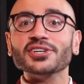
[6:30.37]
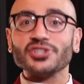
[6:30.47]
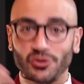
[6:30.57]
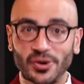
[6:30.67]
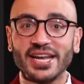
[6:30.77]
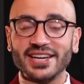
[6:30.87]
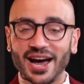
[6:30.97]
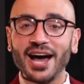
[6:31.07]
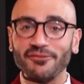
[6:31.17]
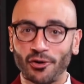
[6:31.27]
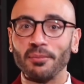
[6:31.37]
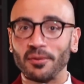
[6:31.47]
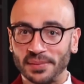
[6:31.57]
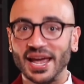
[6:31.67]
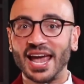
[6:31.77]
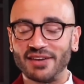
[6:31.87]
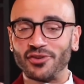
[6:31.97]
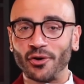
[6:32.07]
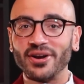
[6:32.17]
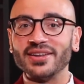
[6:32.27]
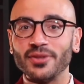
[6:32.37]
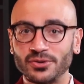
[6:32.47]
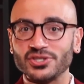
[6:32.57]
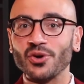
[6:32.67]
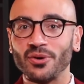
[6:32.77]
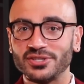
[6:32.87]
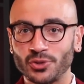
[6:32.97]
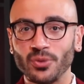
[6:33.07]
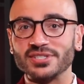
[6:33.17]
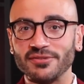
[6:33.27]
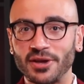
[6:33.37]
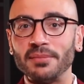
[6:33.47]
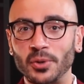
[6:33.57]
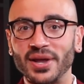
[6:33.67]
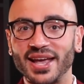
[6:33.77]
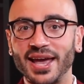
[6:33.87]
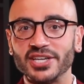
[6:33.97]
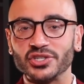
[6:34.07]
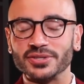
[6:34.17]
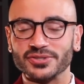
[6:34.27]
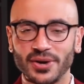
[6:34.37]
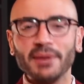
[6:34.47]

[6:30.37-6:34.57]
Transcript: to read nonverbal behavior and those sorts of communications,